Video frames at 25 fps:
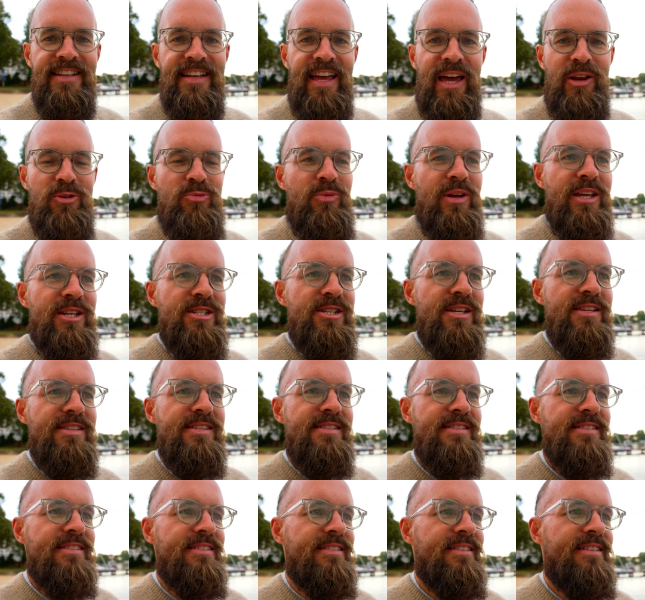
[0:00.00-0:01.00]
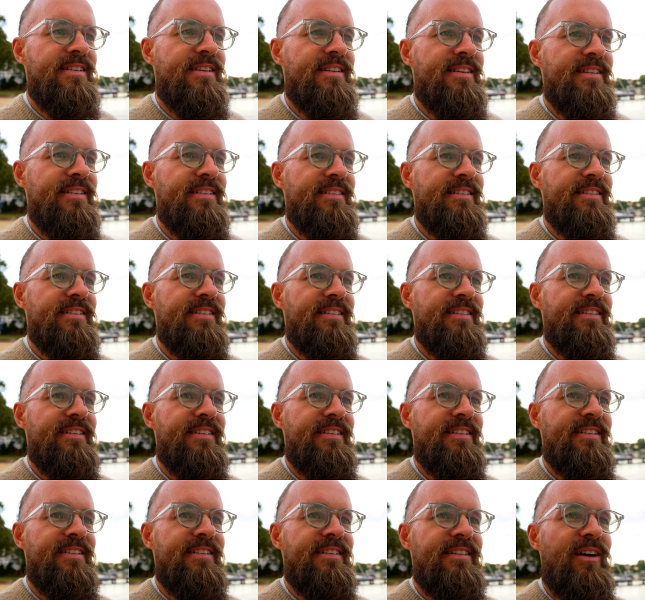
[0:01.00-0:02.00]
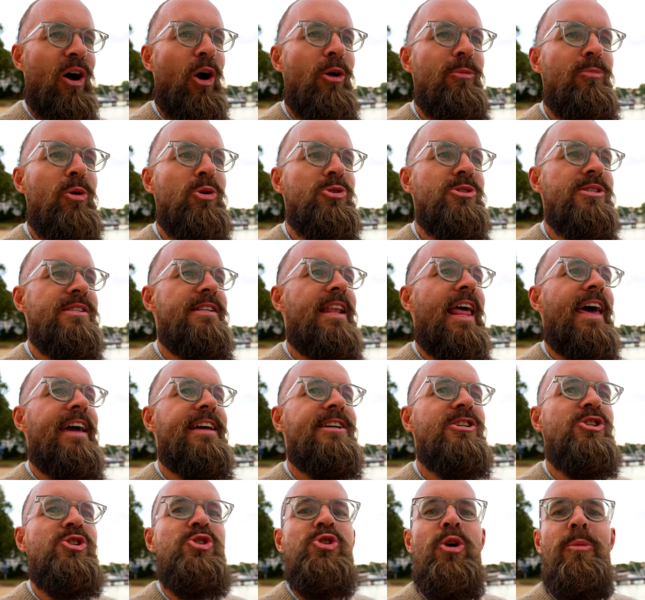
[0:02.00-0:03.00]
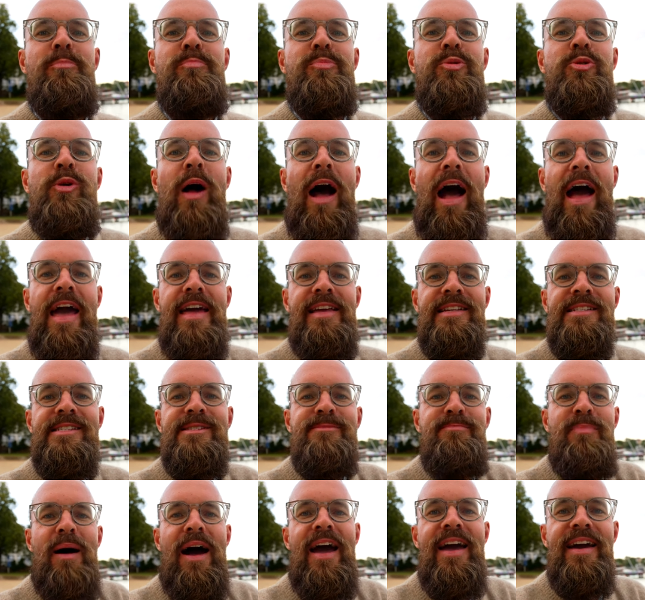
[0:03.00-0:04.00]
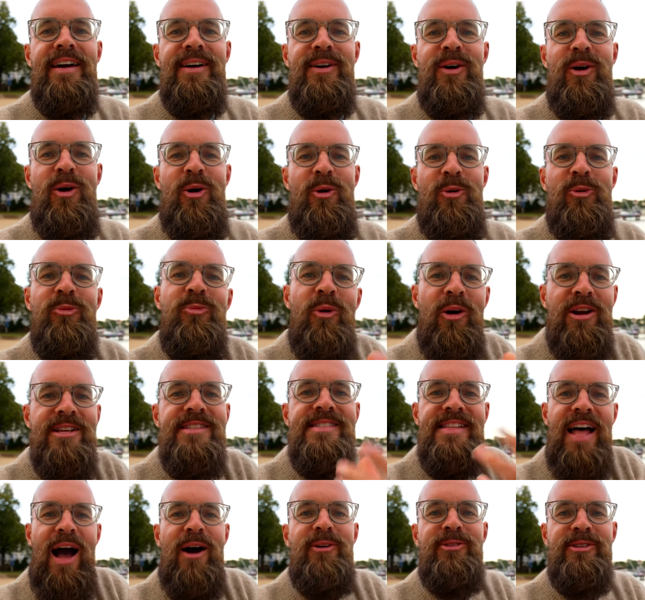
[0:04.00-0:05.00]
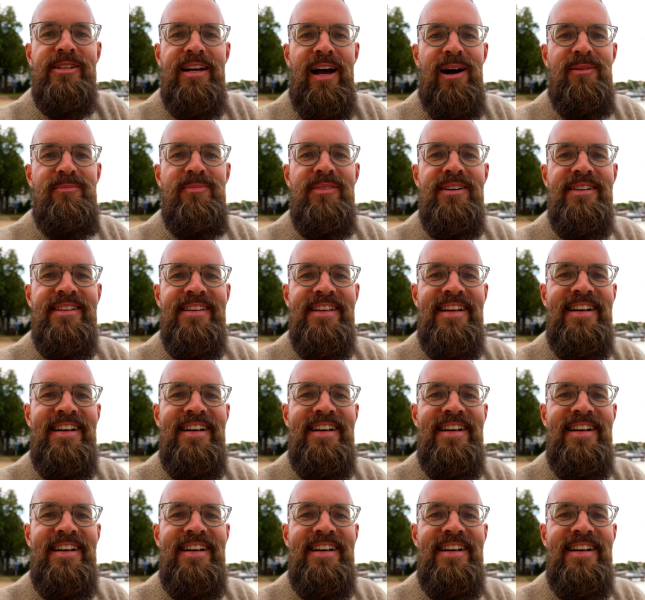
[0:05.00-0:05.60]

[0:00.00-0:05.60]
and we are just almost like surprised by what is the outcome.